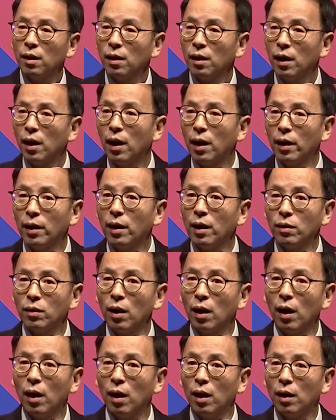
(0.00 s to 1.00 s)

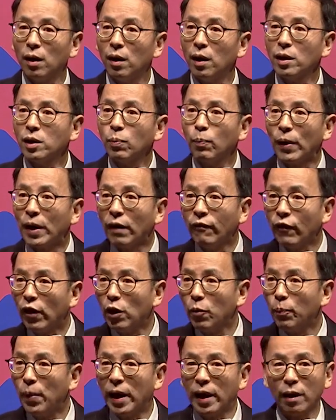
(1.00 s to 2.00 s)
it's become very
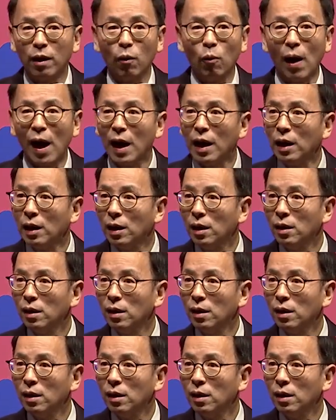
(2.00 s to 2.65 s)
big. Why?